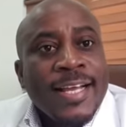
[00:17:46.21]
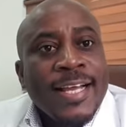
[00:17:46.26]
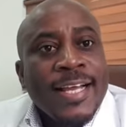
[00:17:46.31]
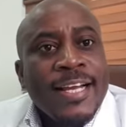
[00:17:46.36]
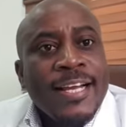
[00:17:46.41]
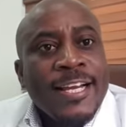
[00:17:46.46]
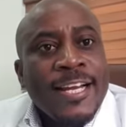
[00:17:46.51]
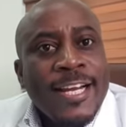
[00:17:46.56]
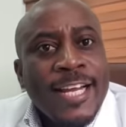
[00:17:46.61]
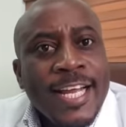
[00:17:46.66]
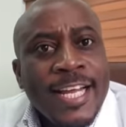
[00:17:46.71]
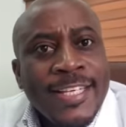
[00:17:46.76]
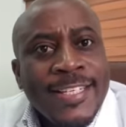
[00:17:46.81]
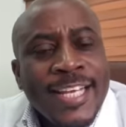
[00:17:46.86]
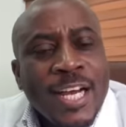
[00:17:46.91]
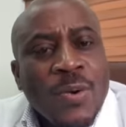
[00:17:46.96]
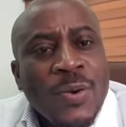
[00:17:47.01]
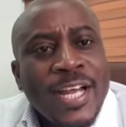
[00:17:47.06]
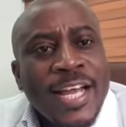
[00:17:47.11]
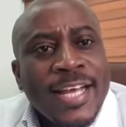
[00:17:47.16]
A
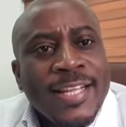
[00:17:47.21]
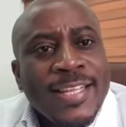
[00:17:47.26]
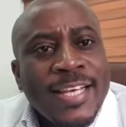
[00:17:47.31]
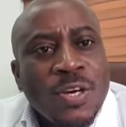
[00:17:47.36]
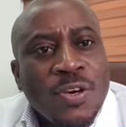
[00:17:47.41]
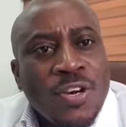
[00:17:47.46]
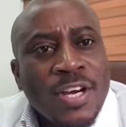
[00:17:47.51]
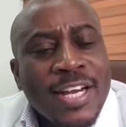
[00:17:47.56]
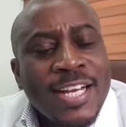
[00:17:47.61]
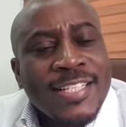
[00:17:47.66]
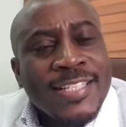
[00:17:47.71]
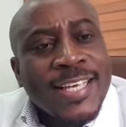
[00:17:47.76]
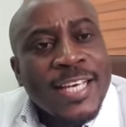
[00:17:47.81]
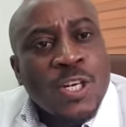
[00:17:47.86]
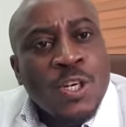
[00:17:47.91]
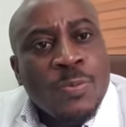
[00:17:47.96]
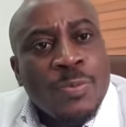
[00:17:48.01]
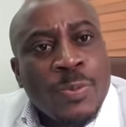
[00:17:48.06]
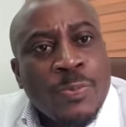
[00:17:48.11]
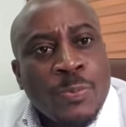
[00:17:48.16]
hernia where the organs
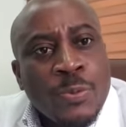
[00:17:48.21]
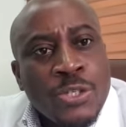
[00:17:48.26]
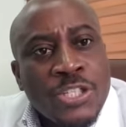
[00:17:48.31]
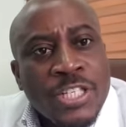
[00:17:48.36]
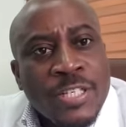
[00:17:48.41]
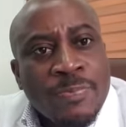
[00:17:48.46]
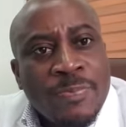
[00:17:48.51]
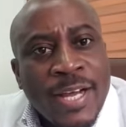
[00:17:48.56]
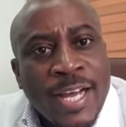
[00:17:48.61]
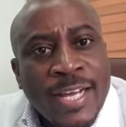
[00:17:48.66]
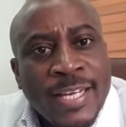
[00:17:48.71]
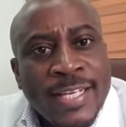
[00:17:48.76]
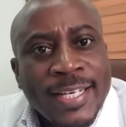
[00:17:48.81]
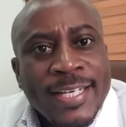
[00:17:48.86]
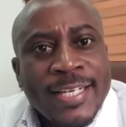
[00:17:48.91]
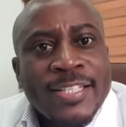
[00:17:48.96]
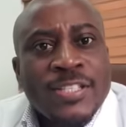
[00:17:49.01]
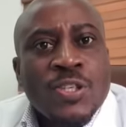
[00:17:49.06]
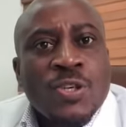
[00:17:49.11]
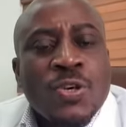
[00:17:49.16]
cannot be pushed
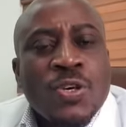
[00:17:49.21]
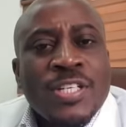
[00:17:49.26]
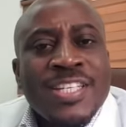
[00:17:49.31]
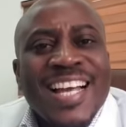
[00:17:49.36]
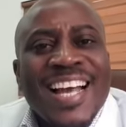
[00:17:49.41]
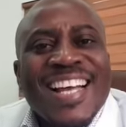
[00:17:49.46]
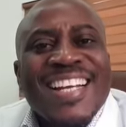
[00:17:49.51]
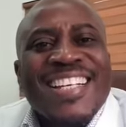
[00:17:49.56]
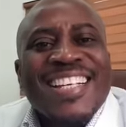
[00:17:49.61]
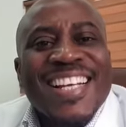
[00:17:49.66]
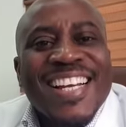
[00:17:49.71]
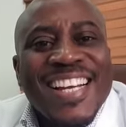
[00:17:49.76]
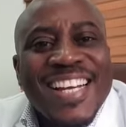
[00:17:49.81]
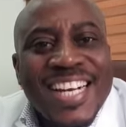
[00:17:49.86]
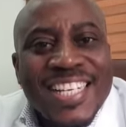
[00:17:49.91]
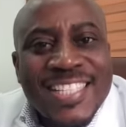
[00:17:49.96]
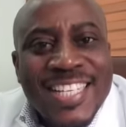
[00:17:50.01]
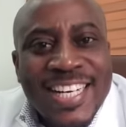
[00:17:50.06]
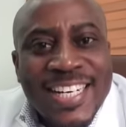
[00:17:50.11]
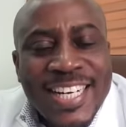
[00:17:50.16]
back is called an
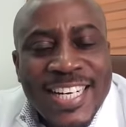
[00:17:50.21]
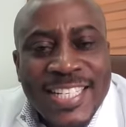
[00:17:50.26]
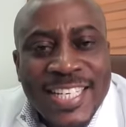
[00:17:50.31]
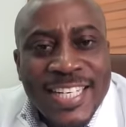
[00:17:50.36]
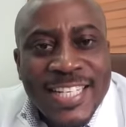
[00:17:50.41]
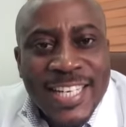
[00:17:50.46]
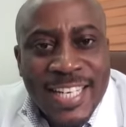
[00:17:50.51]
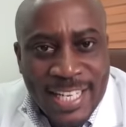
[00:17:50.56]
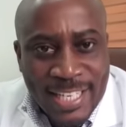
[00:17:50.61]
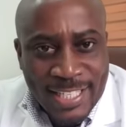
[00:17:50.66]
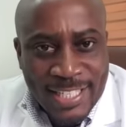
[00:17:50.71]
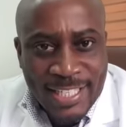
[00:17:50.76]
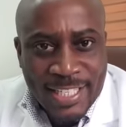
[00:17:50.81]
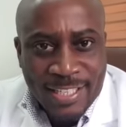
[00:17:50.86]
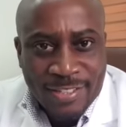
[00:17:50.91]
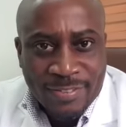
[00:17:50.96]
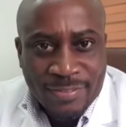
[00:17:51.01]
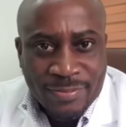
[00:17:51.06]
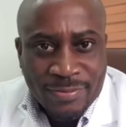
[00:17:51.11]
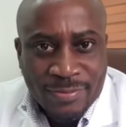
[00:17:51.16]
incarcerated hernia.
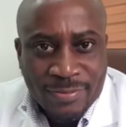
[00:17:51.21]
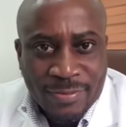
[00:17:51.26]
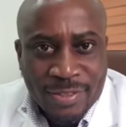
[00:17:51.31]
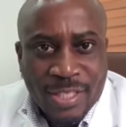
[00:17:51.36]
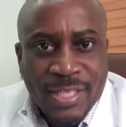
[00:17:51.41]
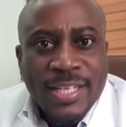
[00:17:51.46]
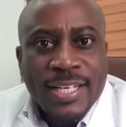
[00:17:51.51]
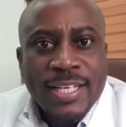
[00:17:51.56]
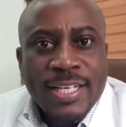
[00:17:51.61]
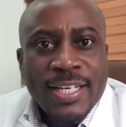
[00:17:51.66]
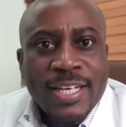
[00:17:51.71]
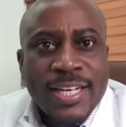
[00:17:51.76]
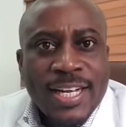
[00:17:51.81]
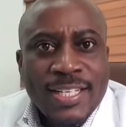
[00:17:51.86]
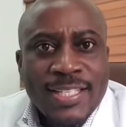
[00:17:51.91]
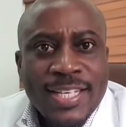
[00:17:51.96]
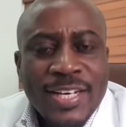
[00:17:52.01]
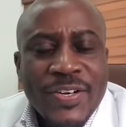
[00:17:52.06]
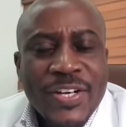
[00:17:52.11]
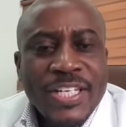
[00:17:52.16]

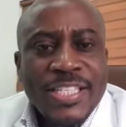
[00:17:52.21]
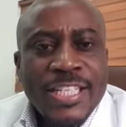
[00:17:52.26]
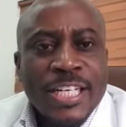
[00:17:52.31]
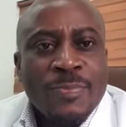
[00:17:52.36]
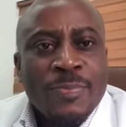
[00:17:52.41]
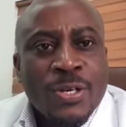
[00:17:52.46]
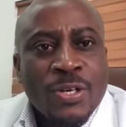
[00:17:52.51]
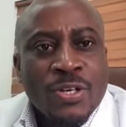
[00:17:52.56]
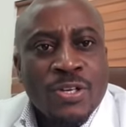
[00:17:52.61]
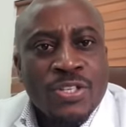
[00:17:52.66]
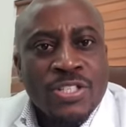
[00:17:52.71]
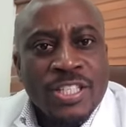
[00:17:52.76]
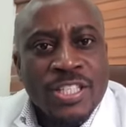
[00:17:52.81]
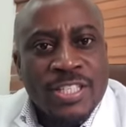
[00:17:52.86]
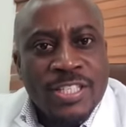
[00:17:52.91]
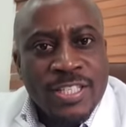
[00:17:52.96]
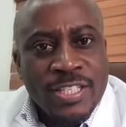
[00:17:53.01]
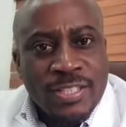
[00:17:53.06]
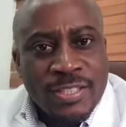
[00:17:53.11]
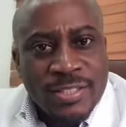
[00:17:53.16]
Incarcerated because
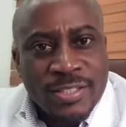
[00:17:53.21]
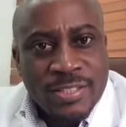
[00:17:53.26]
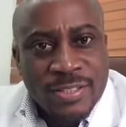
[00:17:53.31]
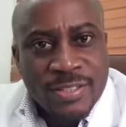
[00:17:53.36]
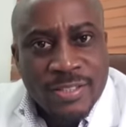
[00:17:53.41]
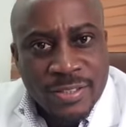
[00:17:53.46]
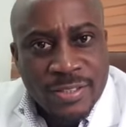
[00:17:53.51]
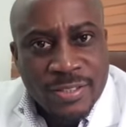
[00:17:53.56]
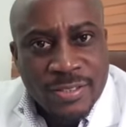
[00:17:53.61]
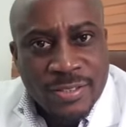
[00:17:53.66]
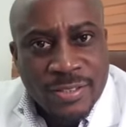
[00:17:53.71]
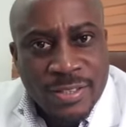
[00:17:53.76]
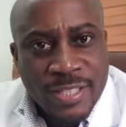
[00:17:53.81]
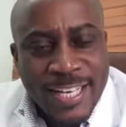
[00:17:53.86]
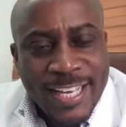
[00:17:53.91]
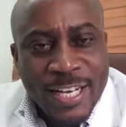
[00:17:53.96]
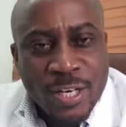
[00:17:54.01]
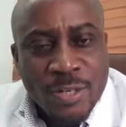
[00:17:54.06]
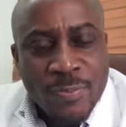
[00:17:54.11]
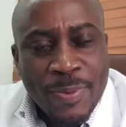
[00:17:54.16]
it's
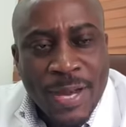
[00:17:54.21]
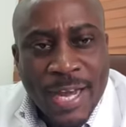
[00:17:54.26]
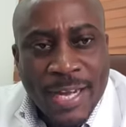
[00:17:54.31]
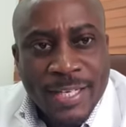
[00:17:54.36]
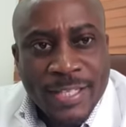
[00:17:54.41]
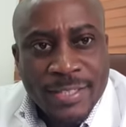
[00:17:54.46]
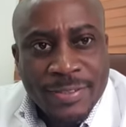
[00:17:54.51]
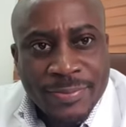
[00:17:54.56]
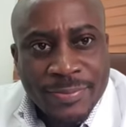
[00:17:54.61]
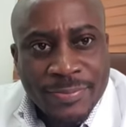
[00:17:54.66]
held back.